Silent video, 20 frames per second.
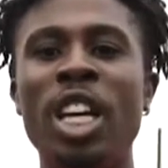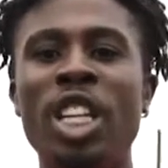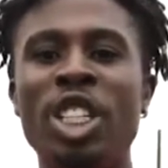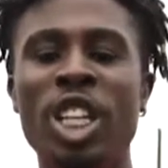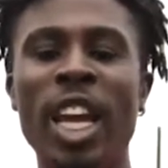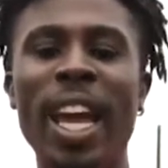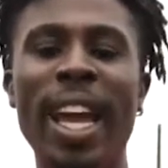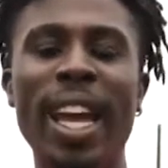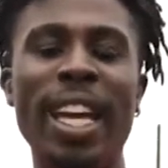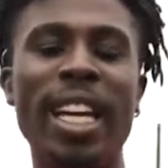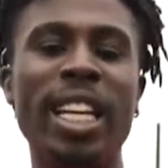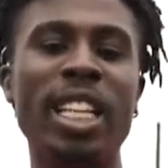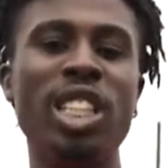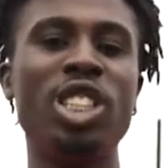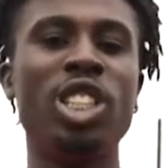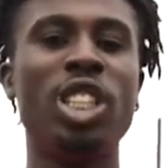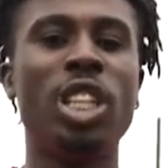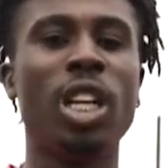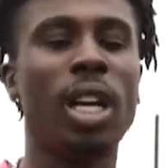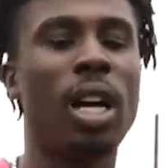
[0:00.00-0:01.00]

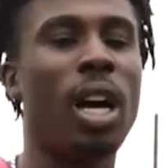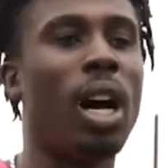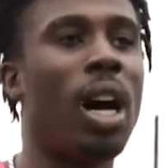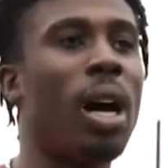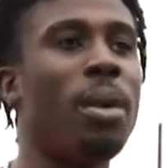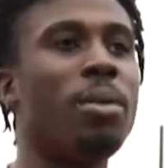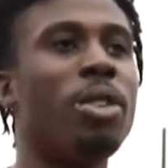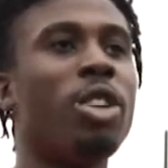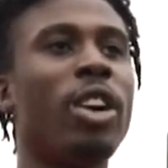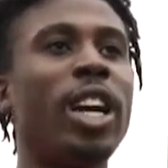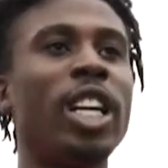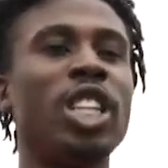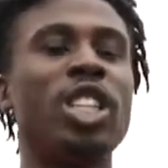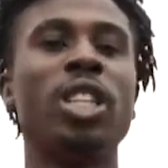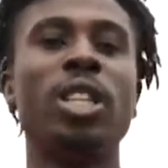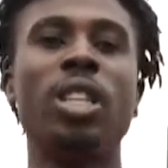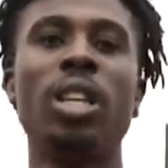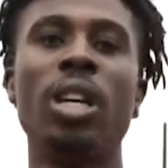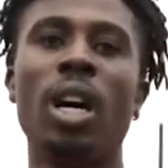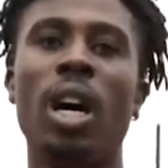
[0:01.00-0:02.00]
change
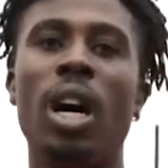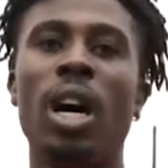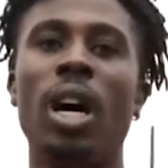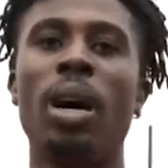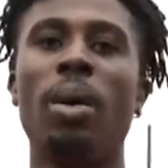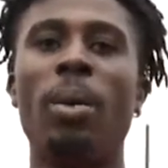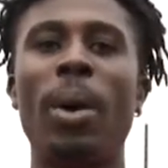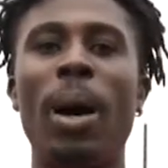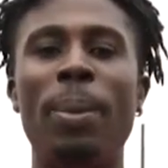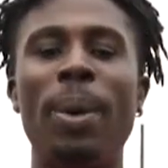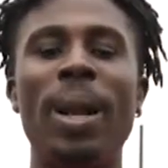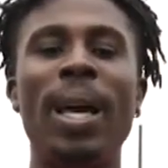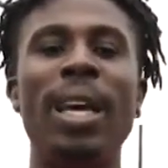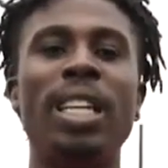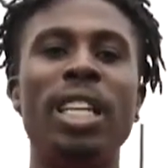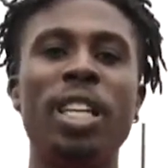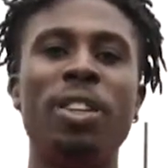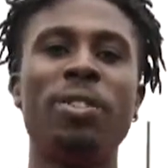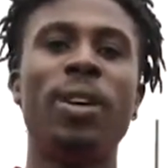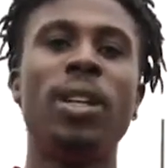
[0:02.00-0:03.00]
direction while playing
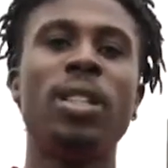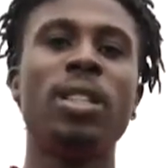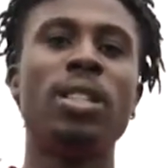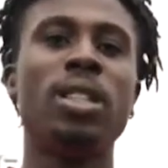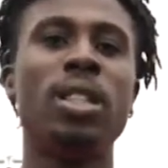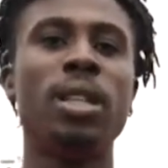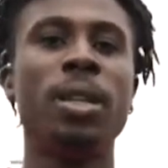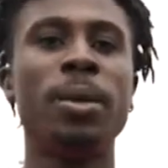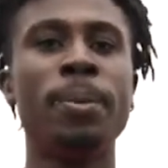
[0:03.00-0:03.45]
defense.